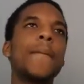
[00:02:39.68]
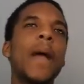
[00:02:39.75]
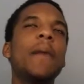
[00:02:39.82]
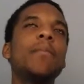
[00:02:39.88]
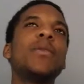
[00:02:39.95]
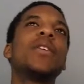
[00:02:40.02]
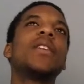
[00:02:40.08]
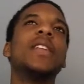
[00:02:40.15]

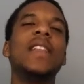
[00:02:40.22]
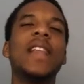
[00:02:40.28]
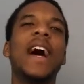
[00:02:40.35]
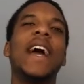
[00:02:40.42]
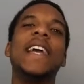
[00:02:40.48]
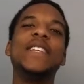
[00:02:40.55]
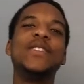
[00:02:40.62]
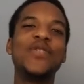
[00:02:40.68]
I'm not gonna
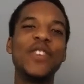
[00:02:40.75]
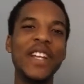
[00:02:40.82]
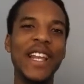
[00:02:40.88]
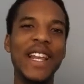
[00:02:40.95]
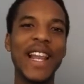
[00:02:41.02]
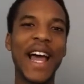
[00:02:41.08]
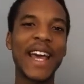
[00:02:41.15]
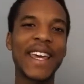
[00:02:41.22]
lie, he's
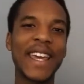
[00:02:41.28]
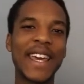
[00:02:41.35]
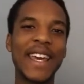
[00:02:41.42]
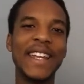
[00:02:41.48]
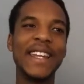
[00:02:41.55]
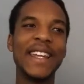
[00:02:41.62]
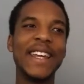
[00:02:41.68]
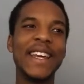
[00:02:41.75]
really lacking
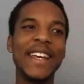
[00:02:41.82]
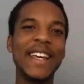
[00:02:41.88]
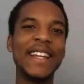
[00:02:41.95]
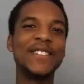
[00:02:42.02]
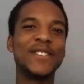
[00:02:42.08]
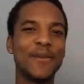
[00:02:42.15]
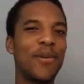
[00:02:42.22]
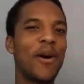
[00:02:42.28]
in
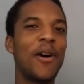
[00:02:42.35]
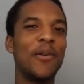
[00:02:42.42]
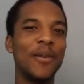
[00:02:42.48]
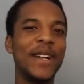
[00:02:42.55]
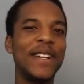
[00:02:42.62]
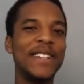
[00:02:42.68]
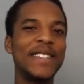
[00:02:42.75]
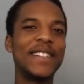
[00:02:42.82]
each
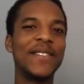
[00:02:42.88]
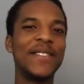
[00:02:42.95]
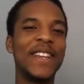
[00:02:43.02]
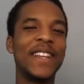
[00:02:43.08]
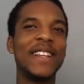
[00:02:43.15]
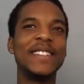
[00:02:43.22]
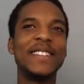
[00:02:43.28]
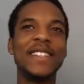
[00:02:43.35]
department in the Seven
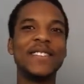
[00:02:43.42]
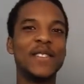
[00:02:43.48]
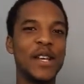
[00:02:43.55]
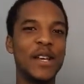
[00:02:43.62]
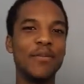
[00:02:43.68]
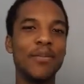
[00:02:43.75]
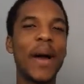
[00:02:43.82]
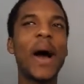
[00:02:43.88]
Deadly Sins
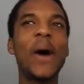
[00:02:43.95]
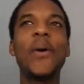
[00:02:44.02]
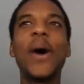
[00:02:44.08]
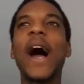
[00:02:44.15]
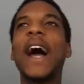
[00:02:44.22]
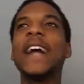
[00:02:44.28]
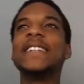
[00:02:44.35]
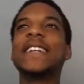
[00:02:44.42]
in
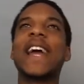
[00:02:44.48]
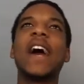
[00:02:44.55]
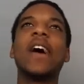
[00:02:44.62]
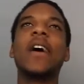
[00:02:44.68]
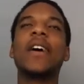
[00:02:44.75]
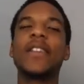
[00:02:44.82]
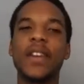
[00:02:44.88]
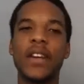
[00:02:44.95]
power and
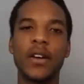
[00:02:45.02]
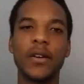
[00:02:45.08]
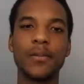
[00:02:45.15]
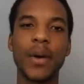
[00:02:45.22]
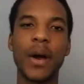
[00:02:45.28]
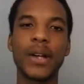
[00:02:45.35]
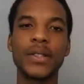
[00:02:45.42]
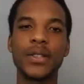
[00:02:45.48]
character in
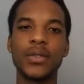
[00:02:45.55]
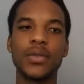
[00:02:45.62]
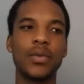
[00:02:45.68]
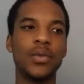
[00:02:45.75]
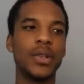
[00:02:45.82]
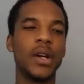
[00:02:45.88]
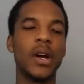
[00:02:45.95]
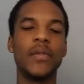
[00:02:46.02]
comparison to
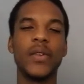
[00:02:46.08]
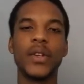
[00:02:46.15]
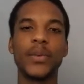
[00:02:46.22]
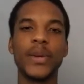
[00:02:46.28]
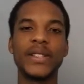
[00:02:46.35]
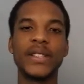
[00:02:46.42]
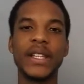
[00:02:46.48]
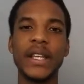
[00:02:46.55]
all the others.
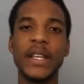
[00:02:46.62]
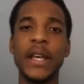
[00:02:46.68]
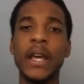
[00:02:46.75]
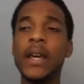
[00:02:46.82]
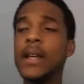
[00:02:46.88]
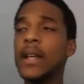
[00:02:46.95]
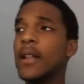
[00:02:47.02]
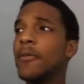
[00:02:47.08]
We see
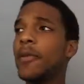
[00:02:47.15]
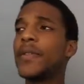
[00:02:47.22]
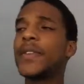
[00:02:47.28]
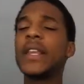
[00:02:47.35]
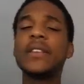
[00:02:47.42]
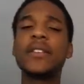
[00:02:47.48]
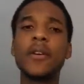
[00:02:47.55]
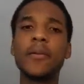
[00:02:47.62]
we've
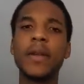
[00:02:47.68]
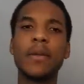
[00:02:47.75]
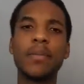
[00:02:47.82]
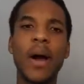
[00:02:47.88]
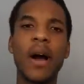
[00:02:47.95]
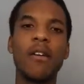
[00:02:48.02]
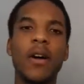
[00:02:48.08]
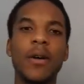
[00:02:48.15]
seen so many
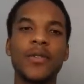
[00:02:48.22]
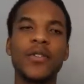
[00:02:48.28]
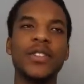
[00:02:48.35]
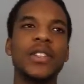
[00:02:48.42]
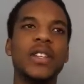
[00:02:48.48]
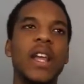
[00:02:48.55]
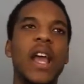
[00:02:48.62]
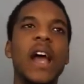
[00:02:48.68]
power ups
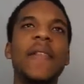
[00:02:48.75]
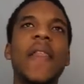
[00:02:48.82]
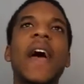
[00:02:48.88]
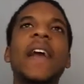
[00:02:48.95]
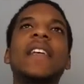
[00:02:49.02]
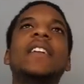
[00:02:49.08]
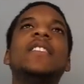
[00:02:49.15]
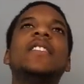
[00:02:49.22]
recently, and
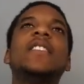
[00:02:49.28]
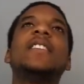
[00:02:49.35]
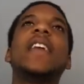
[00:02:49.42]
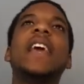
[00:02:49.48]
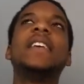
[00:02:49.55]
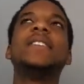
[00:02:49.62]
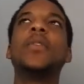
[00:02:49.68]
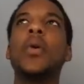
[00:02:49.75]
at the end of the
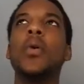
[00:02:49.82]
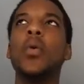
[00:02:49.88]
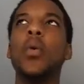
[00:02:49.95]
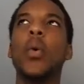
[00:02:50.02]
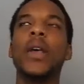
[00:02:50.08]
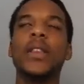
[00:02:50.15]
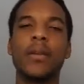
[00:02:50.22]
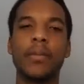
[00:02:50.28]
day, it's not
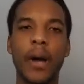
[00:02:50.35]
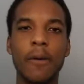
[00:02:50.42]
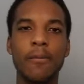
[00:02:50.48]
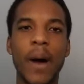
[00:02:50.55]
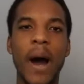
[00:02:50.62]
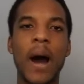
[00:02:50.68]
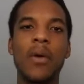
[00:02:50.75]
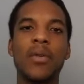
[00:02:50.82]
always about
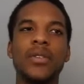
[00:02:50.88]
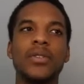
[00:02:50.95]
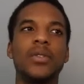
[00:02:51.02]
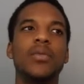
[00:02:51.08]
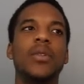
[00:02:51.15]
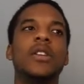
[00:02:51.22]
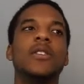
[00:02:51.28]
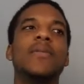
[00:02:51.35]
power. It's
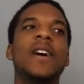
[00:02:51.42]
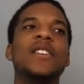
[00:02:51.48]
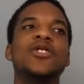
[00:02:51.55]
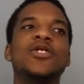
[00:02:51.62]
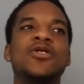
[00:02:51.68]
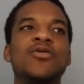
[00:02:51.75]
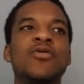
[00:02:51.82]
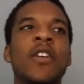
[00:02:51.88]
not always about
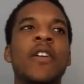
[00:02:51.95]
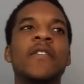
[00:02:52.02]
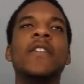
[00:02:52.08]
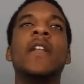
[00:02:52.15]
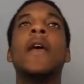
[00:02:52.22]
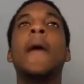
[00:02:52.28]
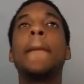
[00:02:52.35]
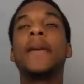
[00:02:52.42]

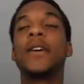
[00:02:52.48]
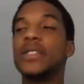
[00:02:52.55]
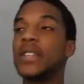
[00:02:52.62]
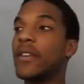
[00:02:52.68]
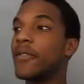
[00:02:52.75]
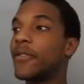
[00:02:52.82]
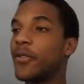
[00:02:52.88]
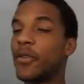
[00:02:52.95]
strength because
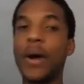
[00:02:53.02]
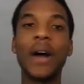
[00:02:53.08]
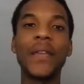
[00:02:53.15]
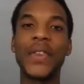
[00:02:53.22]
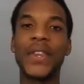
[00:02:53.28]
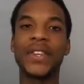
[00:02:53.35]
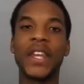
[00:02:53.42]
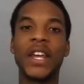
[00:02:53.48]
even
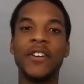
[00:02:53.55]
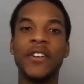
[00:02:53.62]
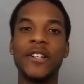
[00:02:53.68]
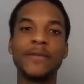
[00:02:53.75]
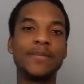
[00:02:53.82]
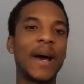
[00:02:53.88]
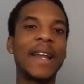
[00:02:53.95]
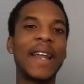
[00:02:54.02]
throughout the
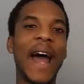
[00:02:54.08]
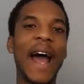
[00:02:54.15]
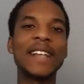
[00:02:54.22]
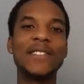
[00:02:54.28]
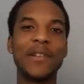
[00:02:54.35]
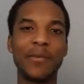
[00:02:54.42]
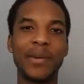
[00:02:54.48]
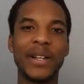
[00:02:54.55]
series, Ban
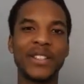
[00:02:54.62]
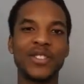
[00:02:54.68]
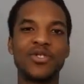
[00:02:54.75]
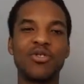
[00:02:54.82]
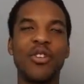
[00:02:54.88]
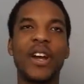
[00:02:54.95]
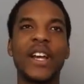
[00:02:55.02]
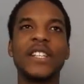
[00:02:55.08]
hasn't been the
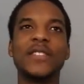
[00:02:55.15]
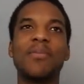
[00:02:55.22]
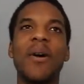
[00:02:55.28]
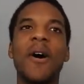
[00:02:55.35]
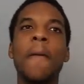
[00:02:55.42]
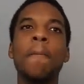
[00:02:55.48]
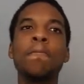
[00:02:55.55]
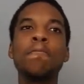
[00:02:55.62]
strongest,
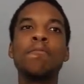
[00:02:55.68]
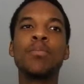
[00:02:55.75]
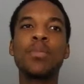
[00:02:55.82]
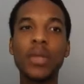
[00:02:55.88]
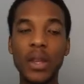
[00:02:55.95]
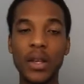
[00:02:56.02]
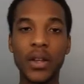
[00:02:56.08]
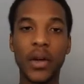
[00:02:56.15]
but
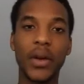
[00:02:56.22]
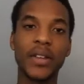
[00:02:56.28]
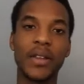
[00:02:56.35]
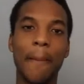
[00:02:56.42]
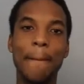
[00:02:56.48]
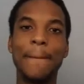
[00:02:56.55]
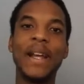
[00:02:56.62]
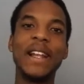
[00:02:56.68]
you know his
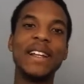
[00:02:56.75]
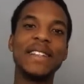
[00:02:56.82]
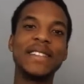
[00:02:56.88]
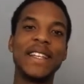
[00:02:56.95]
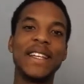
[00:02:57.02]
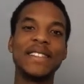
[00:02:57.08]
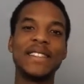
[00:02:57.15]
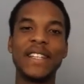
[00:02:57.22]

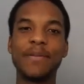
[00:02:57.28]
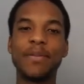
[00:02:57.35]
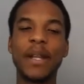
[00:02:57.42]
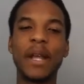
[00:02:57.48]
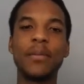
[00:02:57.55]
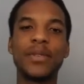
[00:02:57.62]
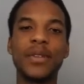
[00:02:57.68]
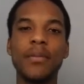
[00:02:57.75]
abilities, he's been
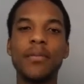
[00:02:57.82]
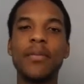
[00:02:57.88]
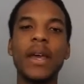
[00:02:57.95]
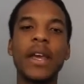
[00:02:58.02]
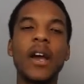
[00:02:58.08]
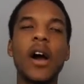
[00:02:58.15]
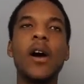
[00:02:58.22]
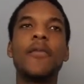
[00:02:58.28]
able to
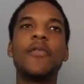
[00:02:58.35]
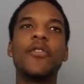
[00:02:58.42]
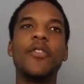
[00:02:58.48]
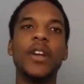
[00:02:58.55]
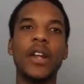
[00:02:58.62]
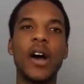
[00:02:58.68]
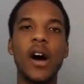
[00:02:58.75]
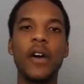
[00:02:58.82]
make up for
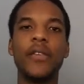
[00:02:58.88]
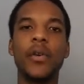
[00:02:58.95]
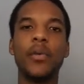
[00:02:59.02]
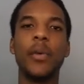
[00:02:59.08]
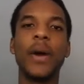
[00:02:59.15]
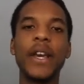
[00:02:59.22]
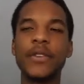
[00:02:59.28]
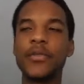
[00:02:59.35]
it in other
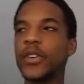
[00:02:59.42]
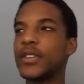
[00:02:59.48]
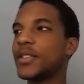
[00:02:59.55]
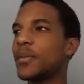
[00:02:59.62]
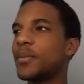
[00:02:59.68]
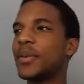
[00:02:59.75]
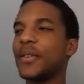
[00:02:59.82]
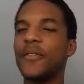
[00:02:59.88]
ways. For
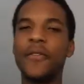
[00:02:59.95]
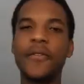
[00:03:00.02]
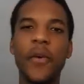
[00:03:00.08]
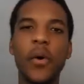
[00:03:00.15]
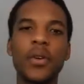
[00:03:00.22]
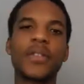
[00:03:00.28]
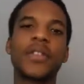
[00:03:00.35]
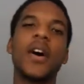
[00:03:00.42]
example,
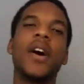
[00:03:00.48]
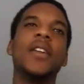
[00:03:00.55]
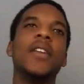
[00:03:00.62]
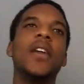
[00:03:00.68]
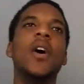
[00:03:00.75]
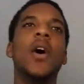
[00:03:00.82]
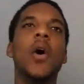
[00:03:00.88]
Fox Hunt